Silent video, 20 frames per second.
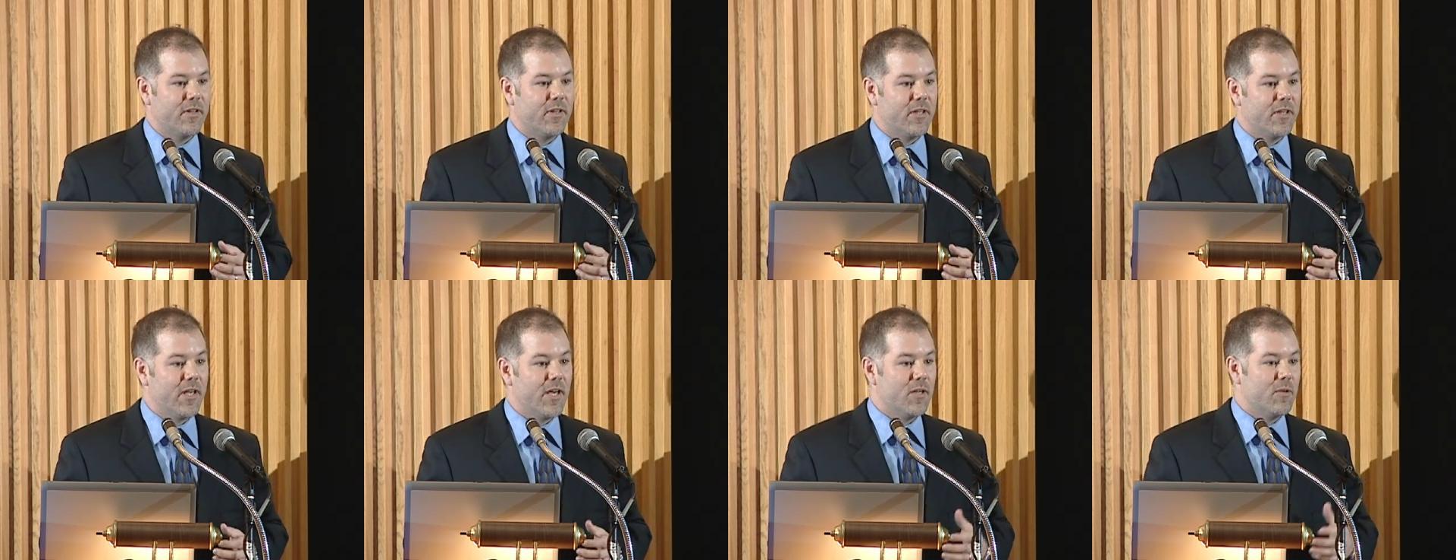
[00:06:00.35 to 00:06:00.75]

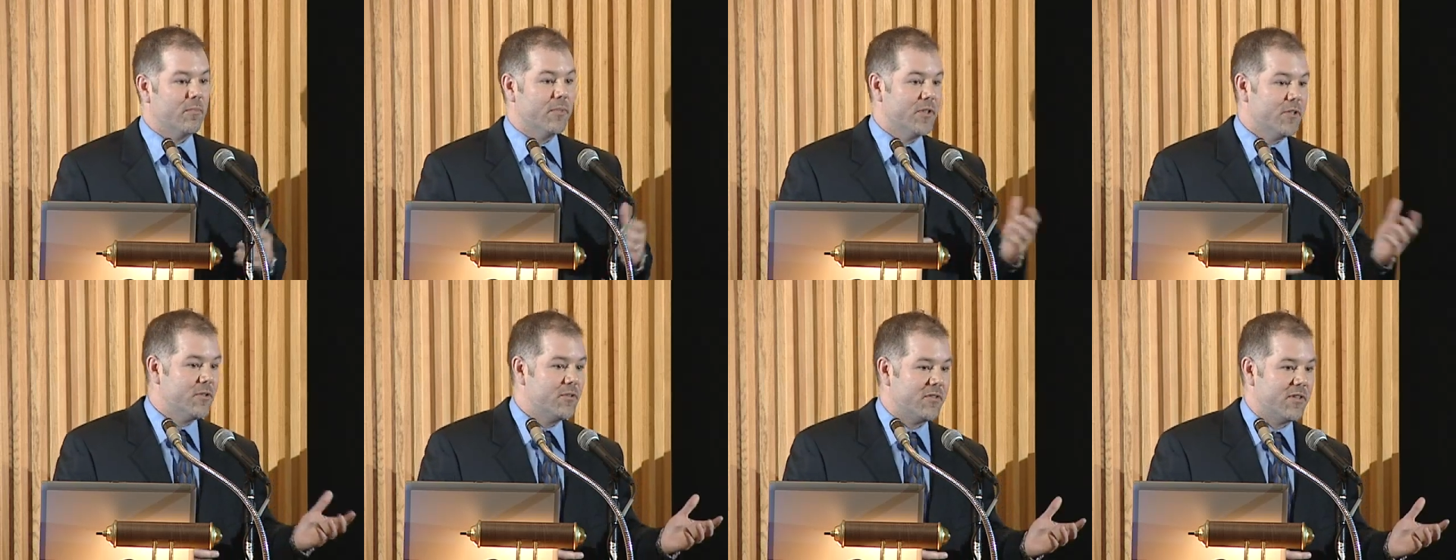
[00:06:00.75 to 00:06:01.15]
And then you had the
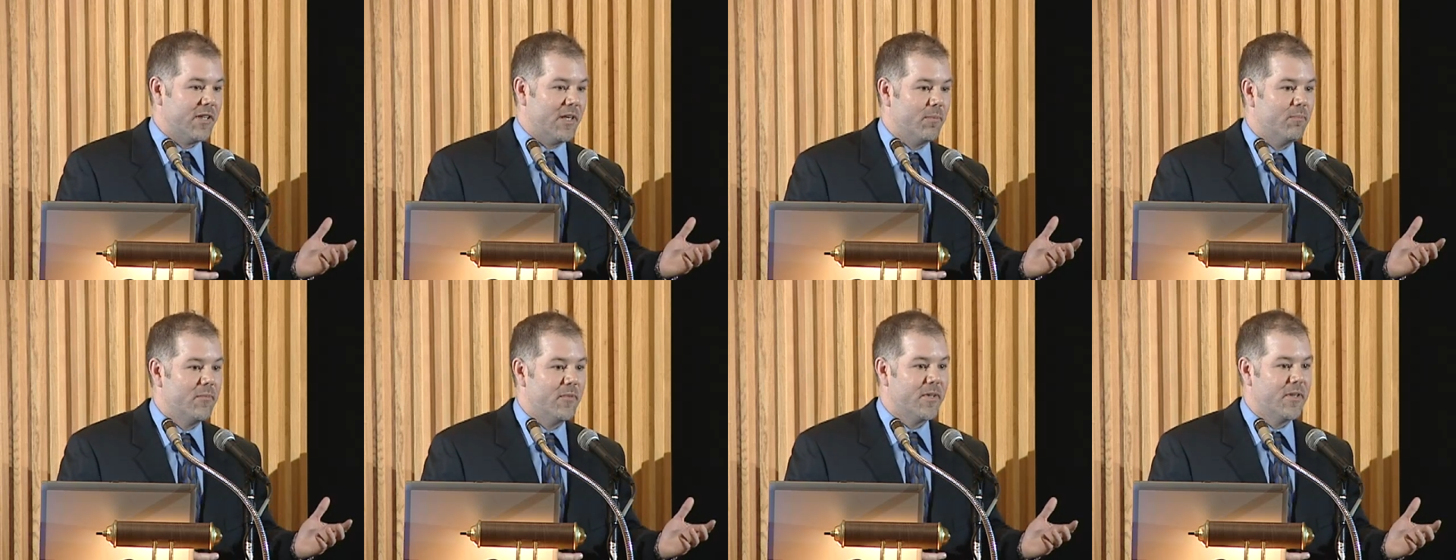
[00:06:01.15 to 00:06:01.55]
blue
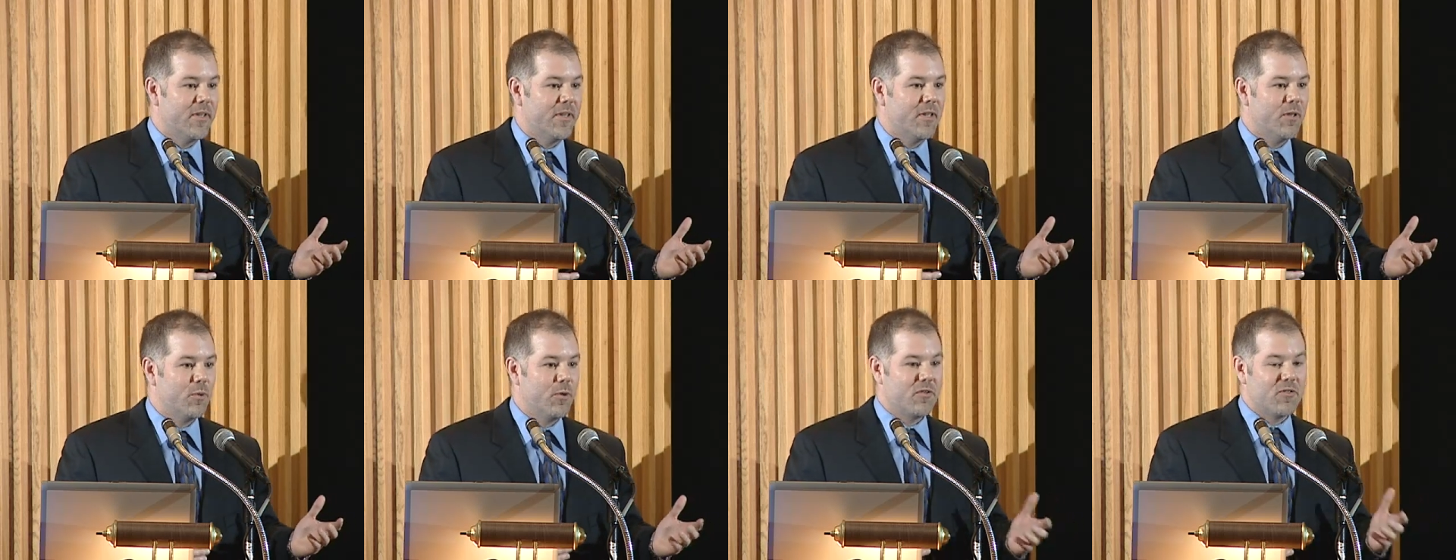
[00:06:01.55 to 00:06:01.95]
team,
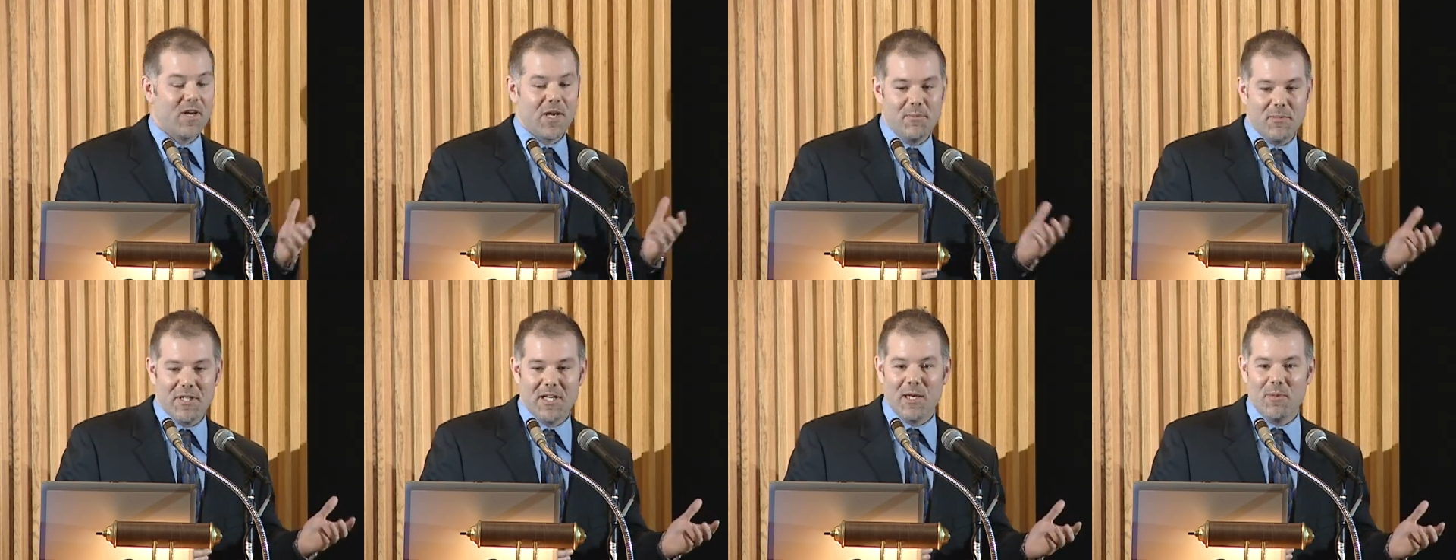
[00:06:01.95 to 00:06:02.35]
which
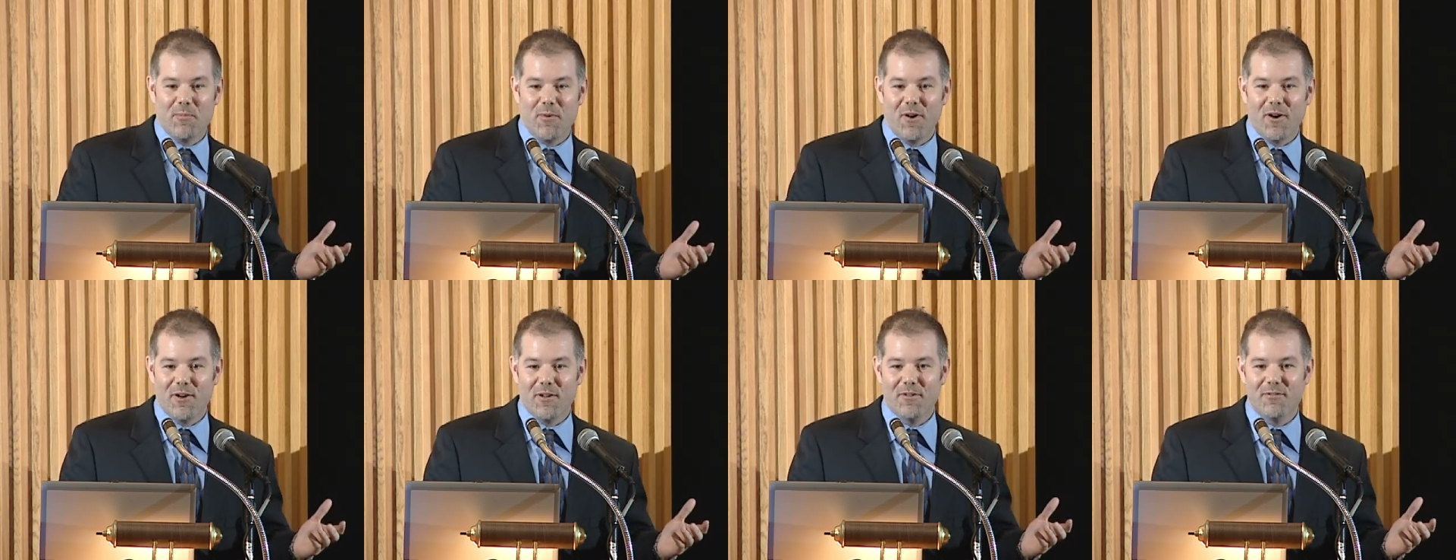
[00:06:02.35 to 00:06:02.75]
I became
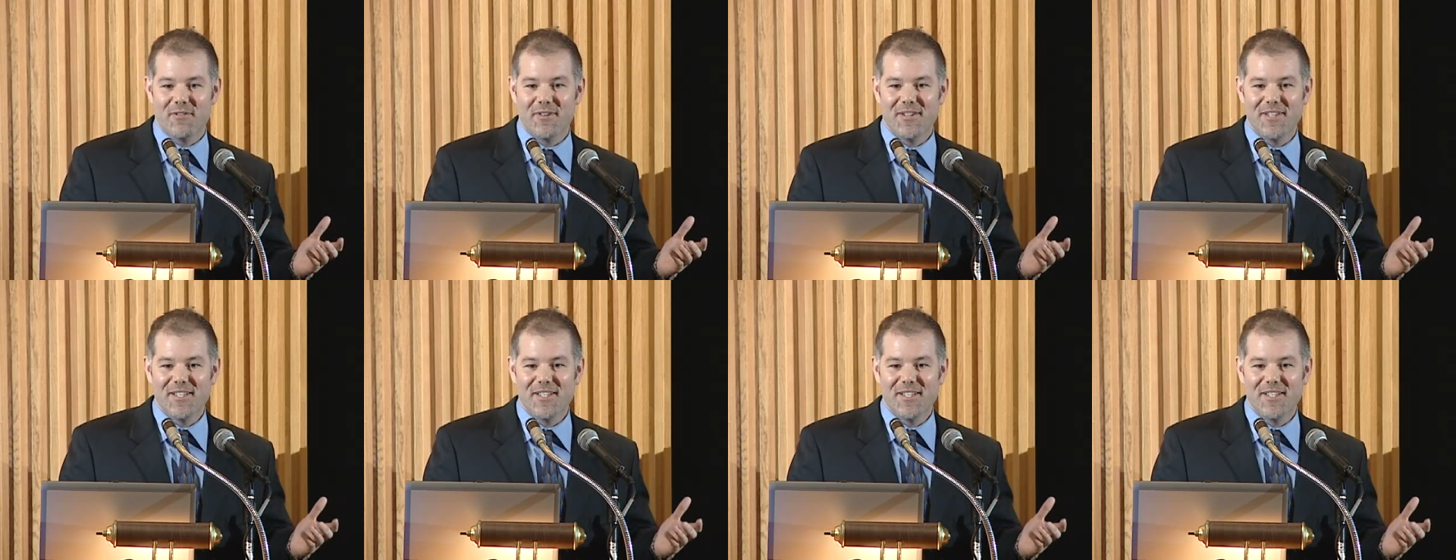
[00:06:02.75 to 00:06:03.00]
part of,